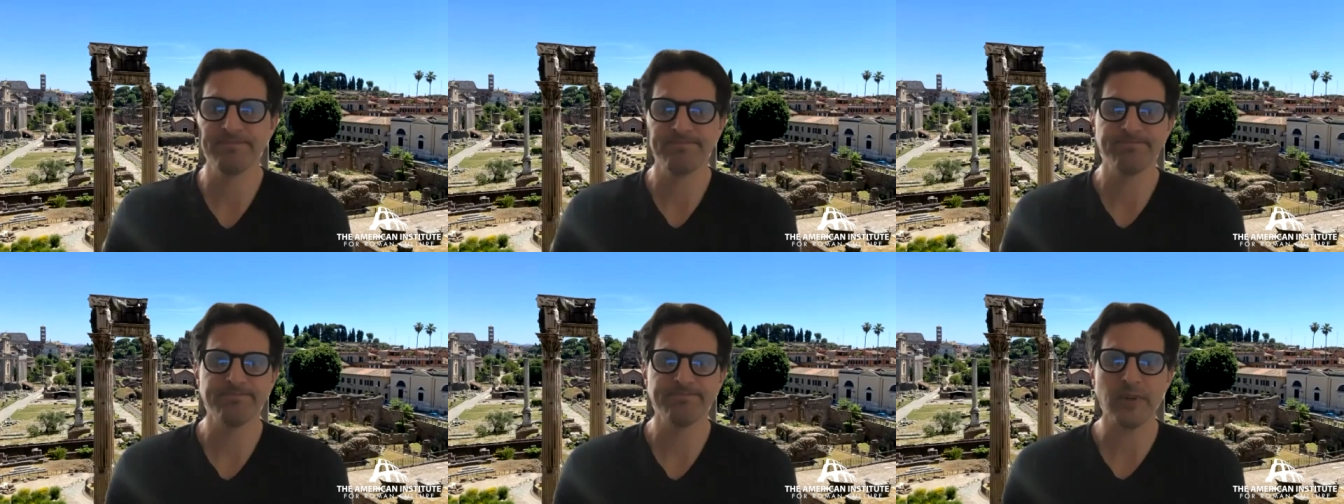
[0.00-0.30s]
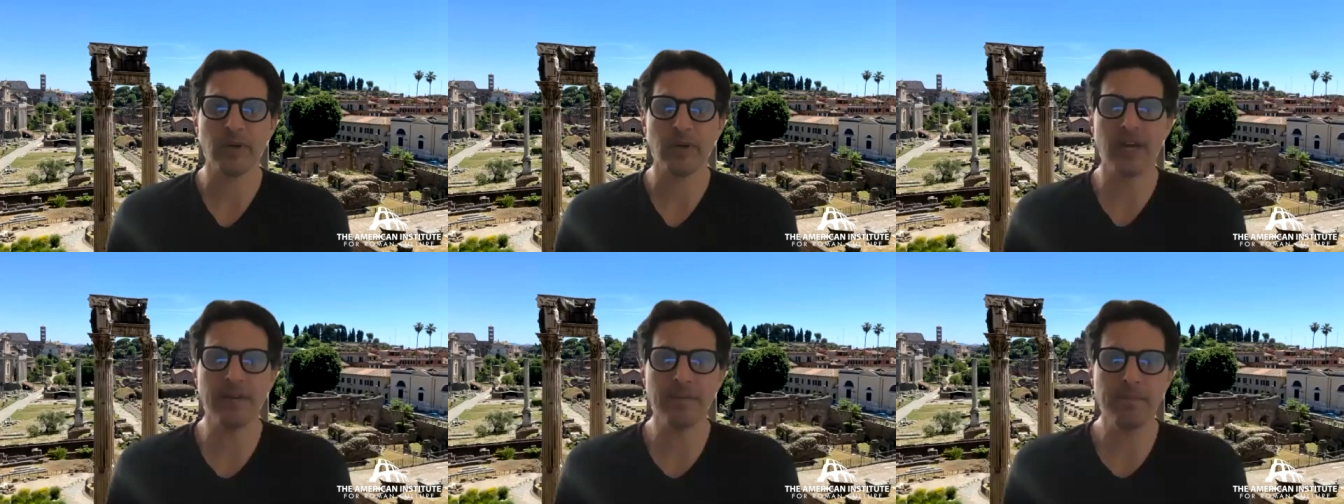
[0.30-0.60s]

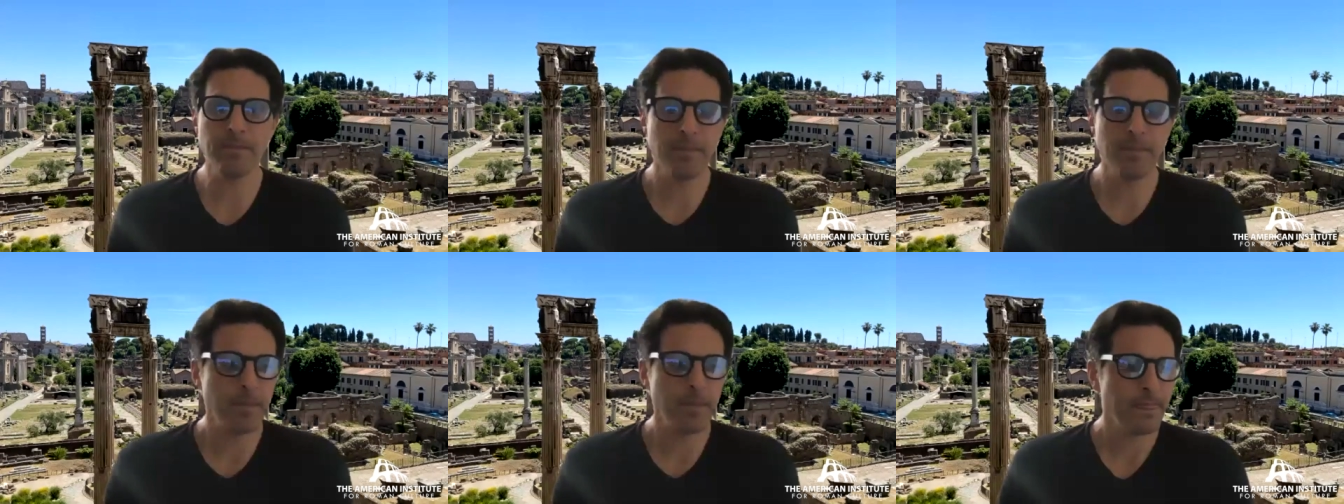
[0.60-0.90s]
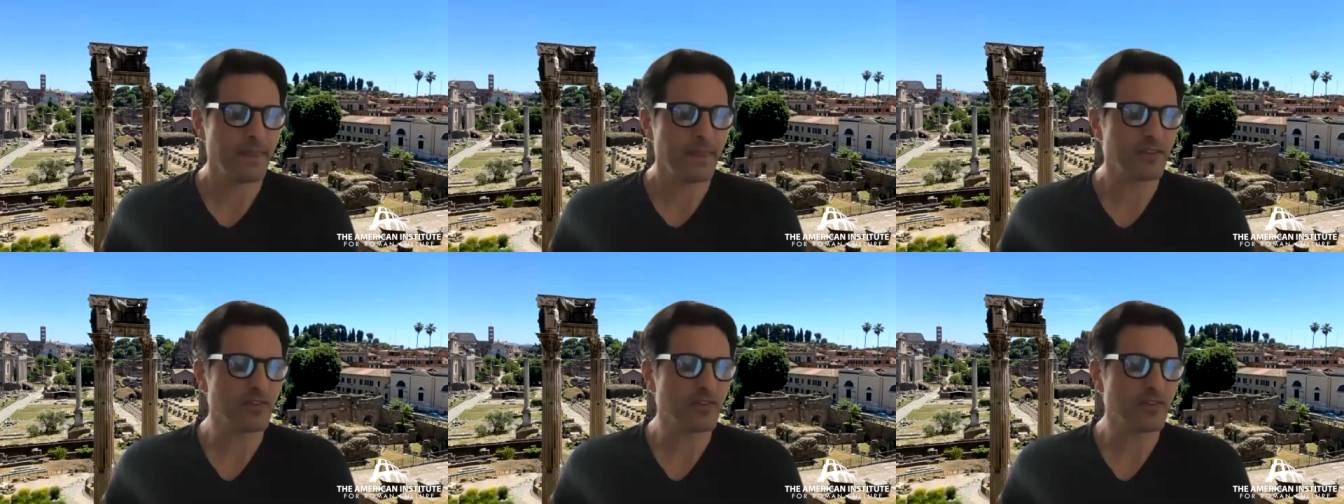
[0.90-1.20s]
Okay,
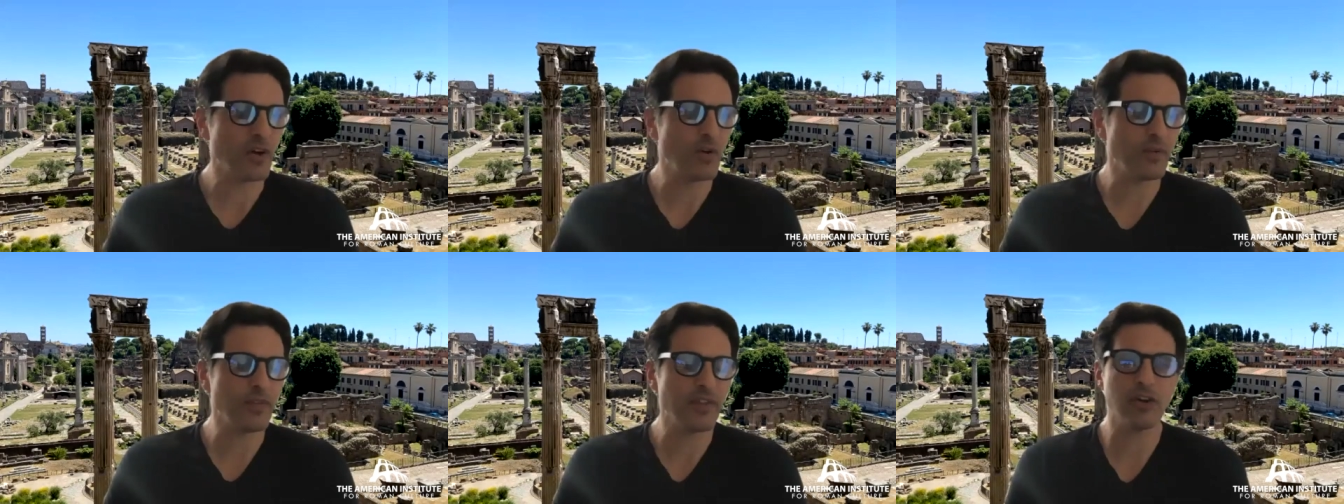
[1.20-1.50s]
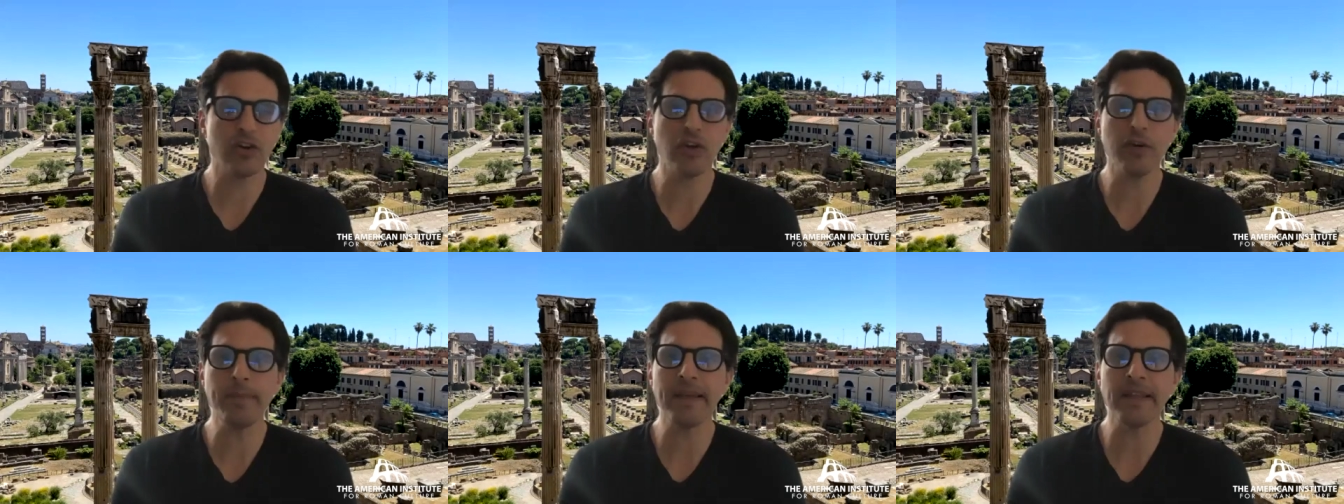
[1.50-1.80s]
so
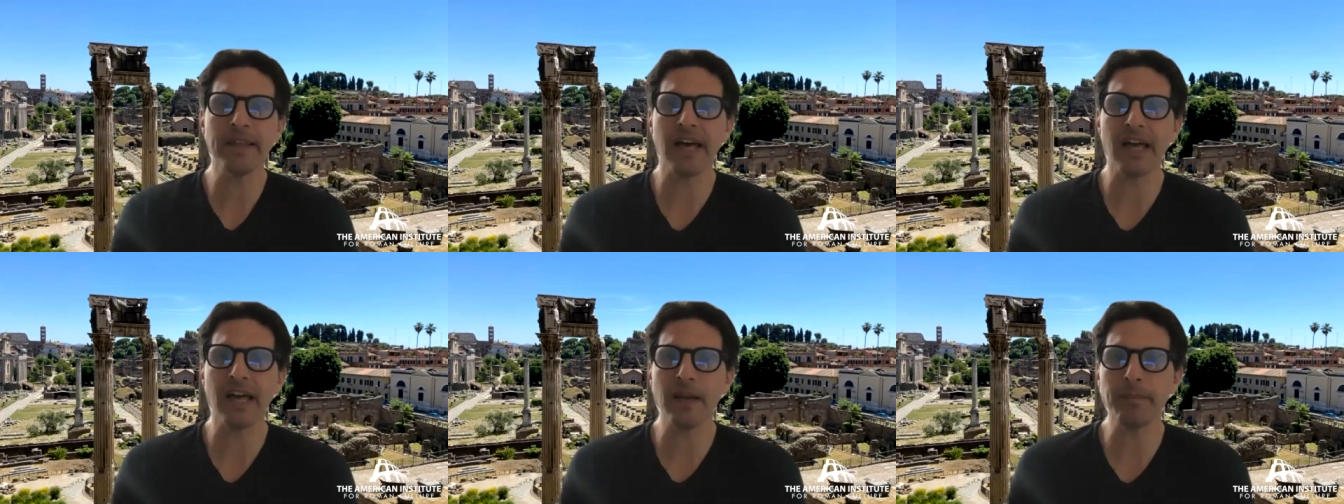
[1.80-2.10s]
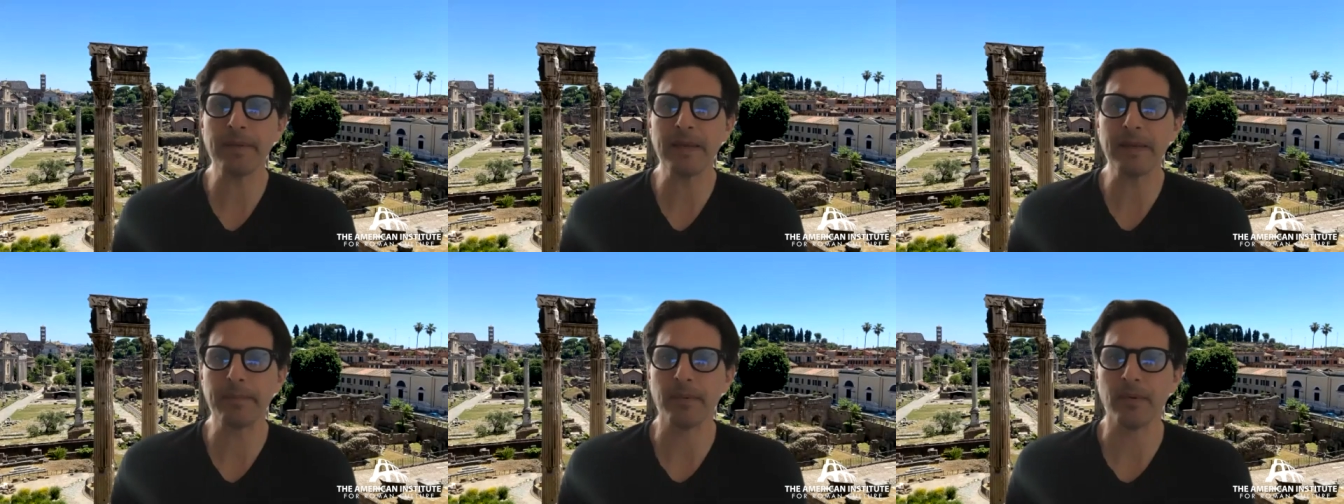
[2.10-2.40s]
there could be a lot
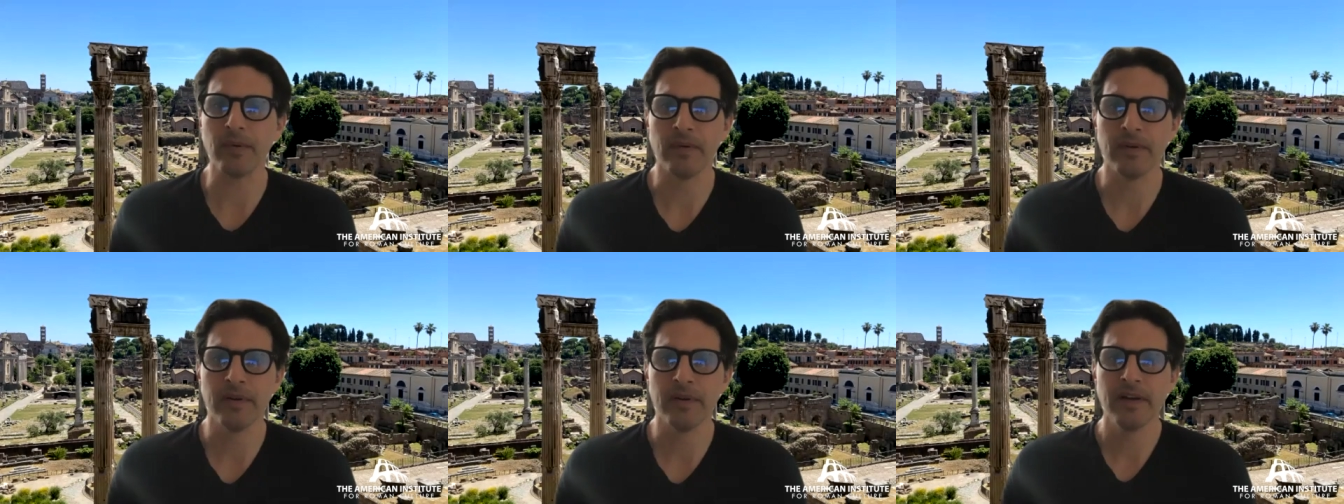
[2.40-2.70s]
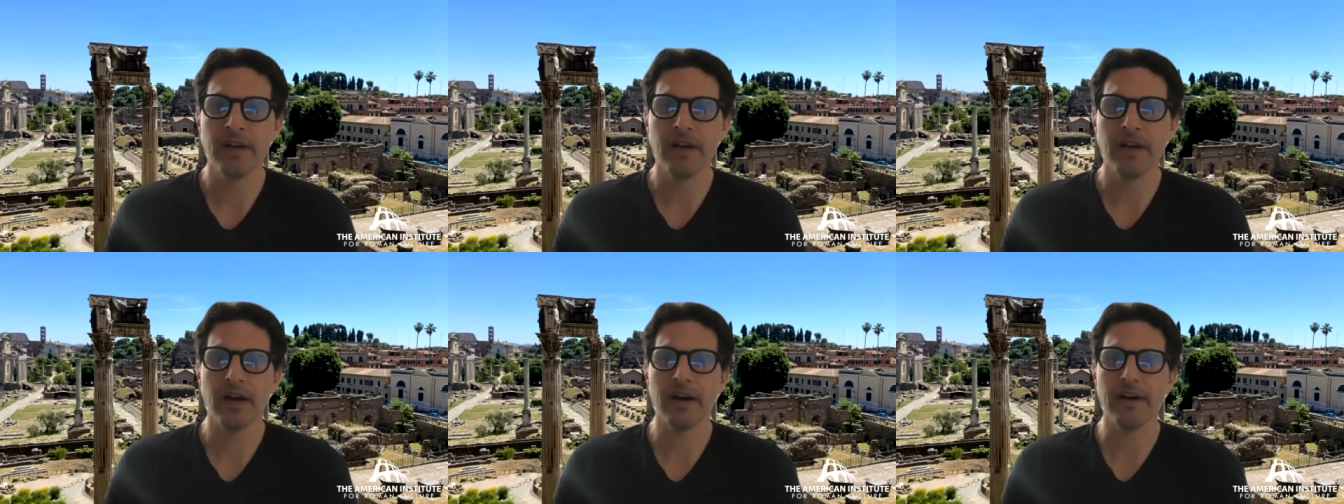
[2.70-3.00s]
of people
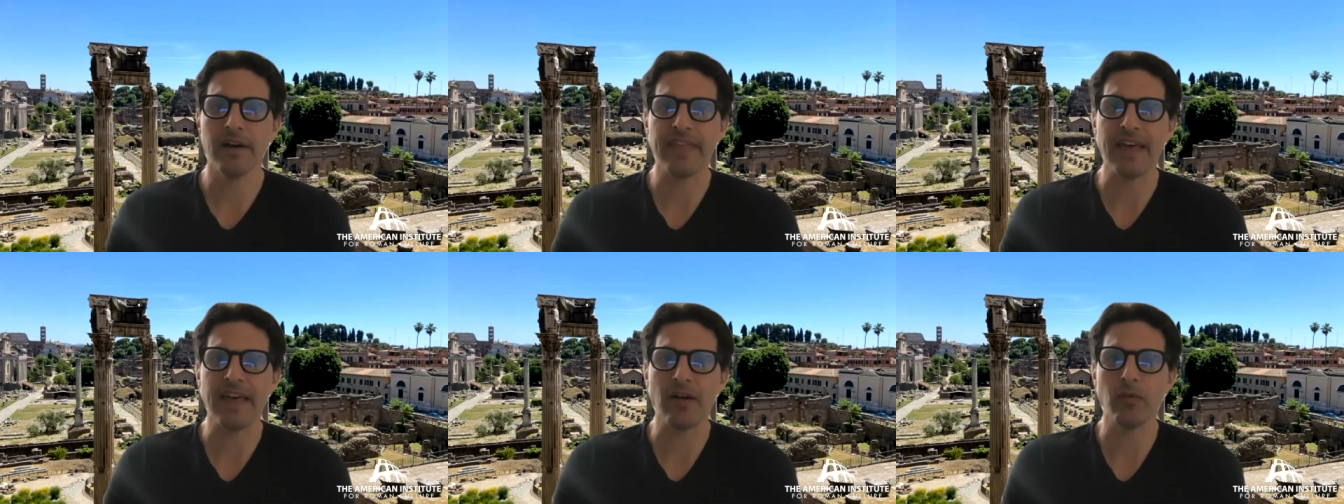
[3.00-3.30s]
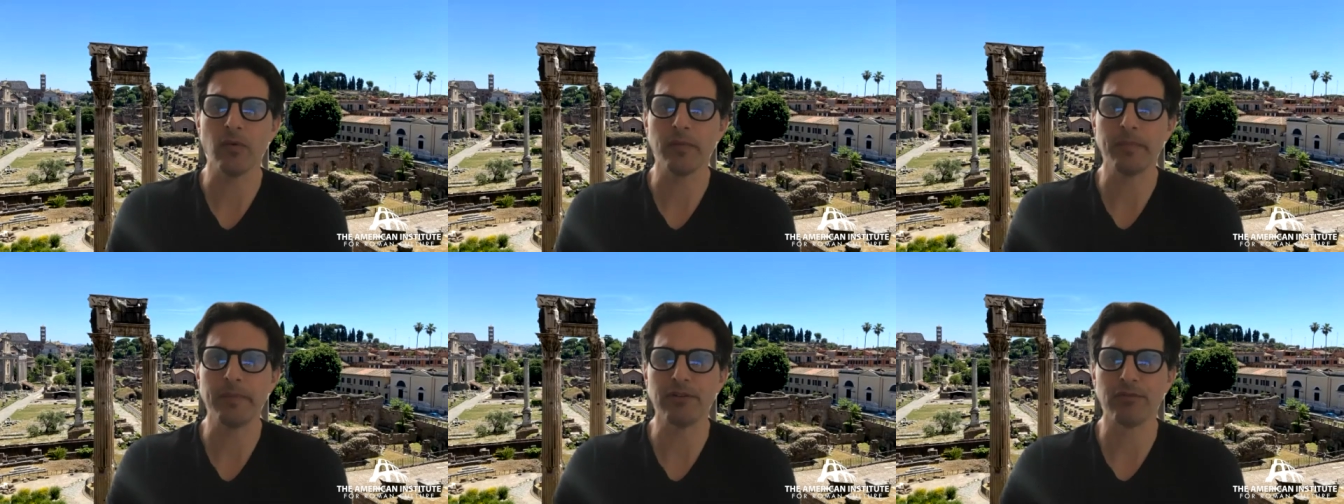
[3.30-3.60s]
that
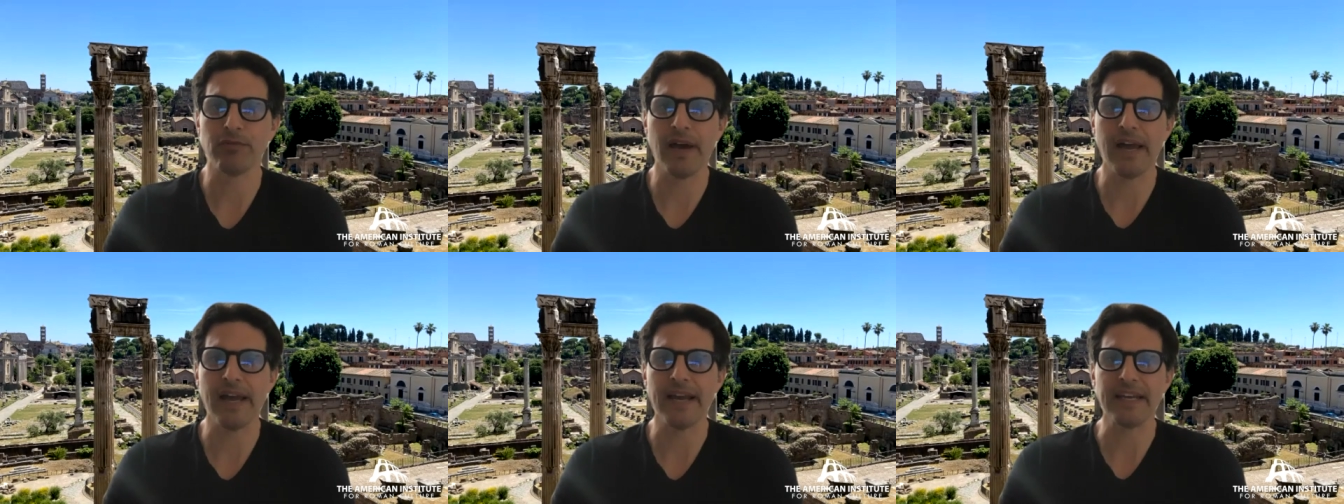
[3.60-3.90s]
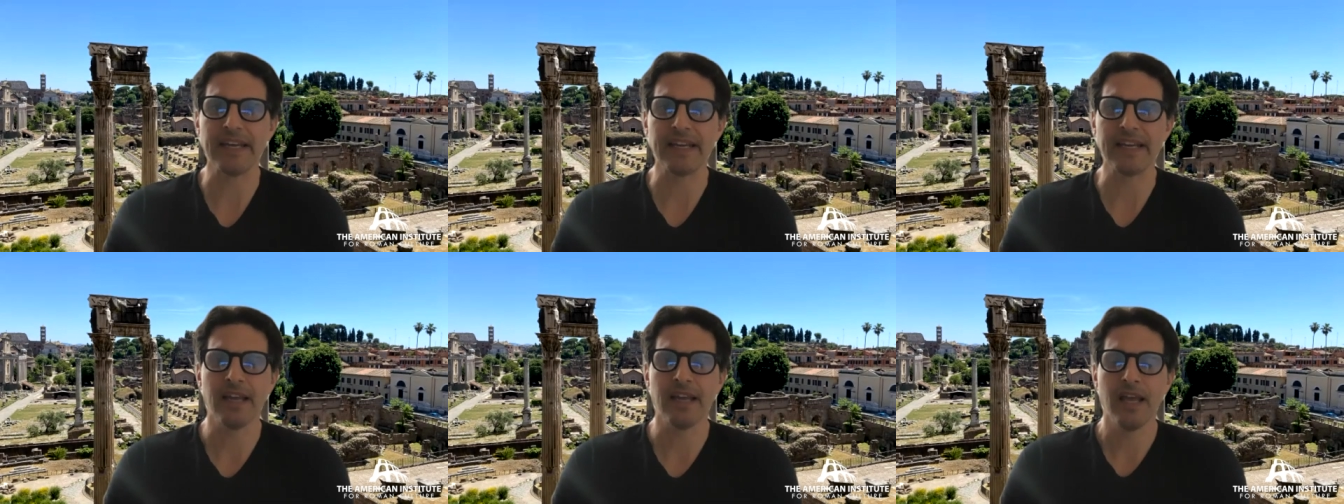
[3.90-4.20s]
would be
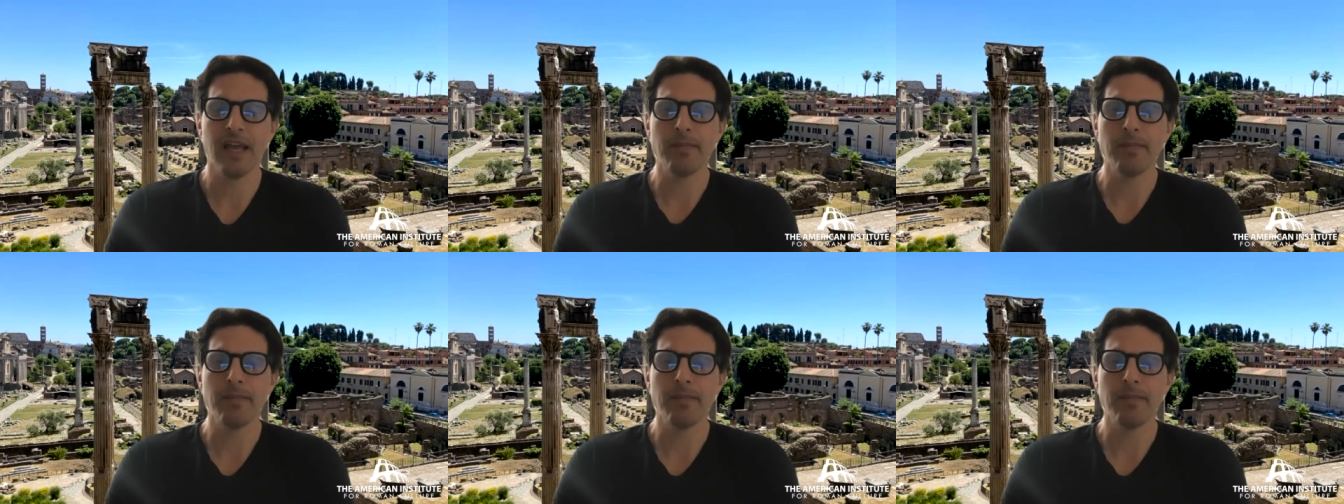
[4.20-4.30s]
rioting,